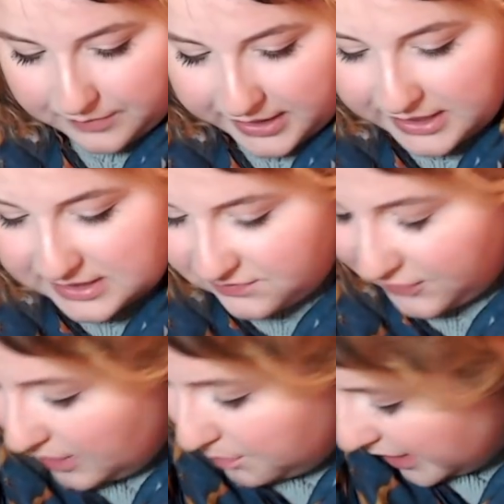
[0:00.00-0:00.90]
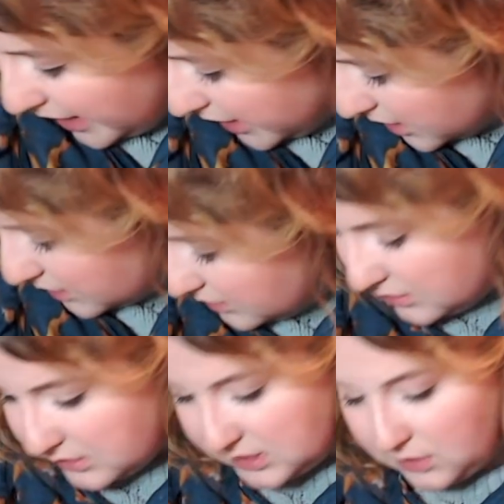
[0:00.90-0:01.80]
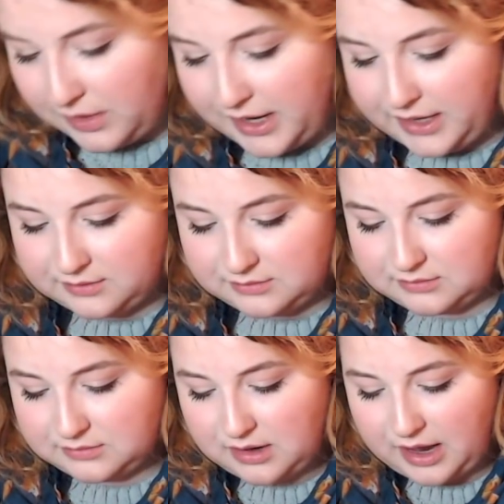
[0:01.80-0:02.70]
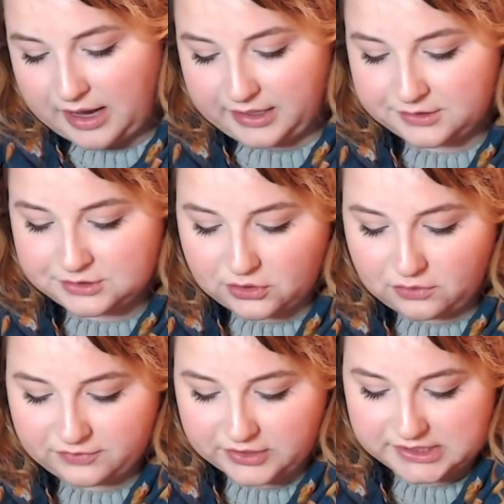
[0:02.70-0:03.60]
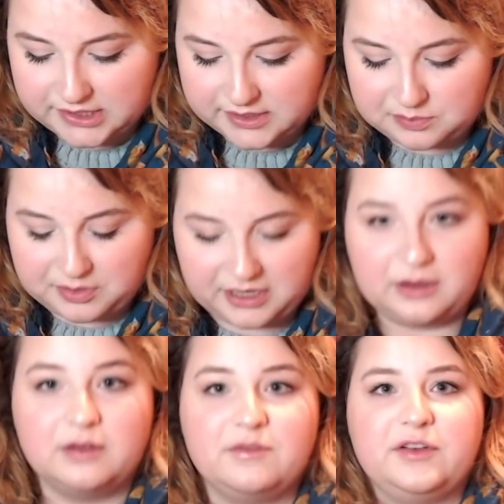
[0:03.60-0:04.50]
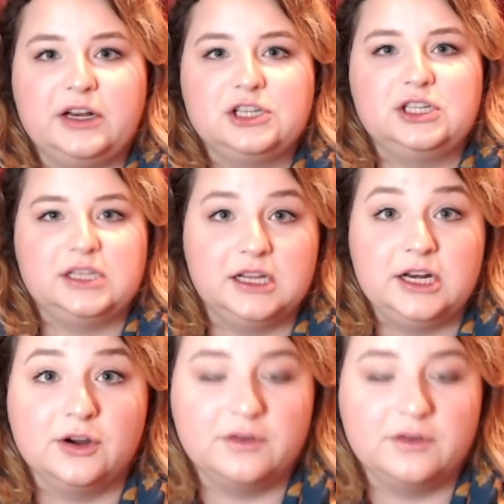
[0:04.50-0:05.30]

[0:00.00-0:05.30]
It is very big, so like, I don't foresee this being finished in the near